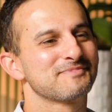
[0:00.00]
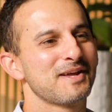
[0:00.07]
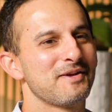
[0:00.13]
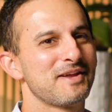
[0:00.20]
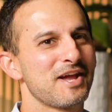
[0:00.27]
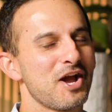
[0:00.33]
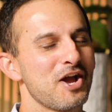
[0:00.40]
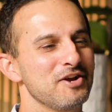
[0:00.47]

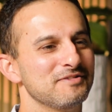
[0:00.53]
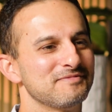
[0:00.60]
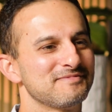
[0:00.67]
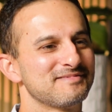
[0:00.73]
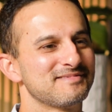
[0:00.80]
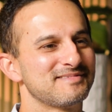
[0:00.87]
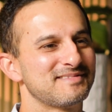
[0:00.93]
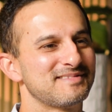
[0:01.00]
There you go.
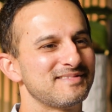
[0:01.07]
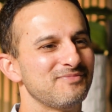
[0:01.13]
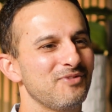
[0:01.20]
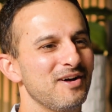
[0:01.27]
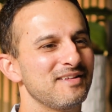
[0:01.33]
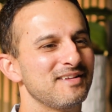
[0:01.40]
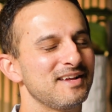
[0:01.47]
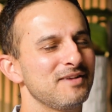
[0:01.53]

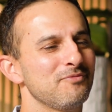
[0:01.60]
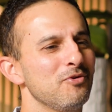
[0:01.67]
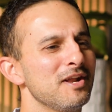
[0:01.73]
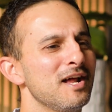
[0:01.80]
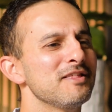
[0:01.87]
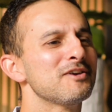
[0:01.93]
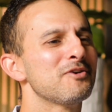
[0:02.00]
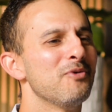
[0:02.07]

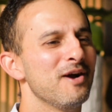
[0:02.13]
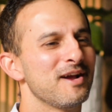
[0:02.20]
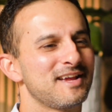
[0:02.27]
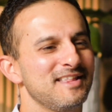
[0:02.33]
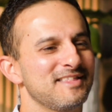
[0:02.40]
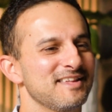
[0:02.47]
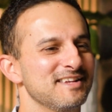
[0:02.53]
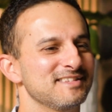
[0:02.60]
What other
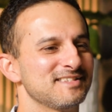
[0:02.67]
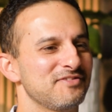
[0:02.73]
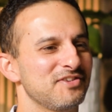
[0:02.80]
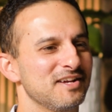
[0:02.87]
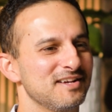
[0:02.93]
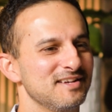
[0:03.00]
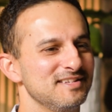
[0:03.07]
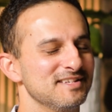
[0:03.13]
quirky things have
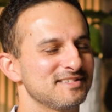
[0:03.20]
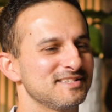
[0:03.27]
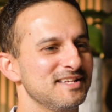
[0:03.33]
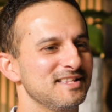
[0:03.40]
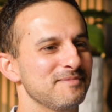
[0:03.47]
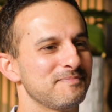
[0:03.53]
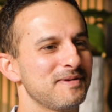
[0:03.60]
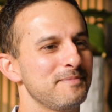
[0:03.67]
you
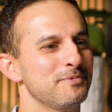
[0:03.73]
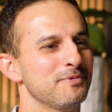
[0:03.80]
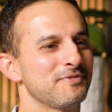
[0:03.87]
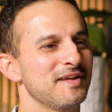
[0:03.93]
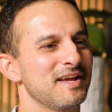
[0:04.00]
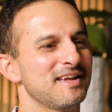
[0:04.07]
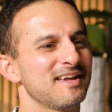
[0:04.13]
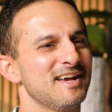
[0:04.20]
seen that people
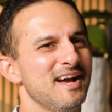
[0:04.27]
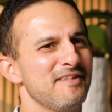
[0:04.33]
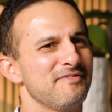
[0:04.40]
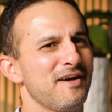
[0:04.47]
think